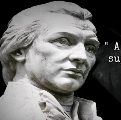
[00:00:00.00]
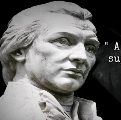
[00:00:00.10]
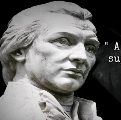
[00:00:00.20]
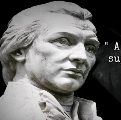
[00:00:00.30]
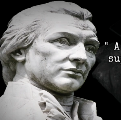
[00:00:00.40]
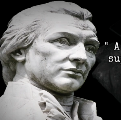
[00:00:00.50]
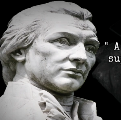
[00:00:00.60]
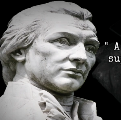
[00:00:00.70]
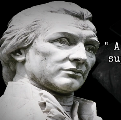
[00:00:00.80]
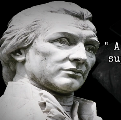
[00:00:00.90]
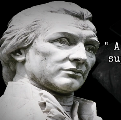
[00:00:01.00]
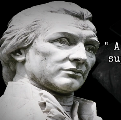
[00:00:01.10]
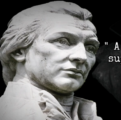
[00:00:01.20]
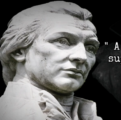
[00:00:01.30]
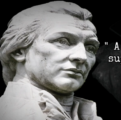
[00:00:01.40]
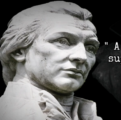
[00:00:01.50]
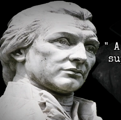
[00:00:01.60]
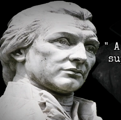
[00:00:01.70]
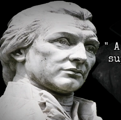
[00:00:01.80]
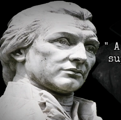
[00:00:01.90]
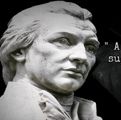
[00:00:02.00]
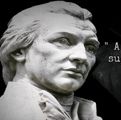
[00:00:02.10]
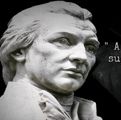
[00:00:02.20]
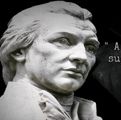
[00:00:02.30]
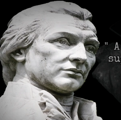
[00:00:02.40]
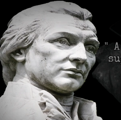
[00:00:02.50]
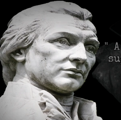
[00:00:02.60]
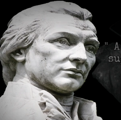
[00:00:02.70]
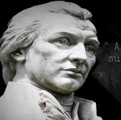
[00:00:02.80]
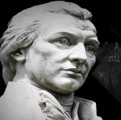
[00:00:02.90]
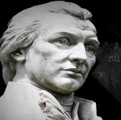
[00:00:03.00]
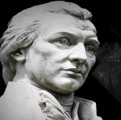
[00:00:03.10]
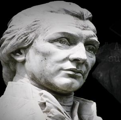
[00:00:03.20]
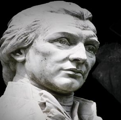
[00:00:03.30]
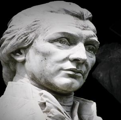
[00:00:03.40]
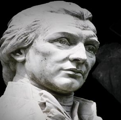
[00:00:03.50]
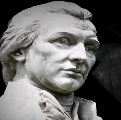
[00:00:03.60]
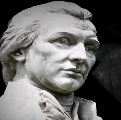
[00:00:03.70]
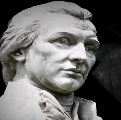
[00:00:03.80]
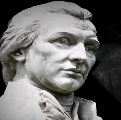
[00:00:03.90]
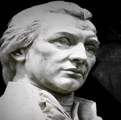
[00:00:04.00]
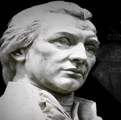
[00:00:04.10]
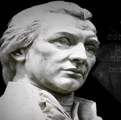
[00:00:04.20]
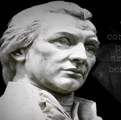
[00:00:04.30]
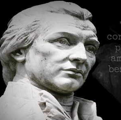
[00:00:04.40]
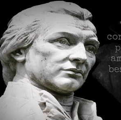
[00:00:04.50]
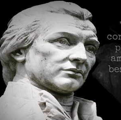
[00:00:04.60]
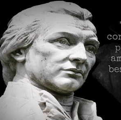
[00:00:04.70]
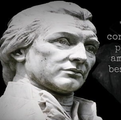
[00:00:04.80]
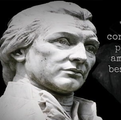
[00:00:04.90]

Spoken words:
No one is speaking in this clip.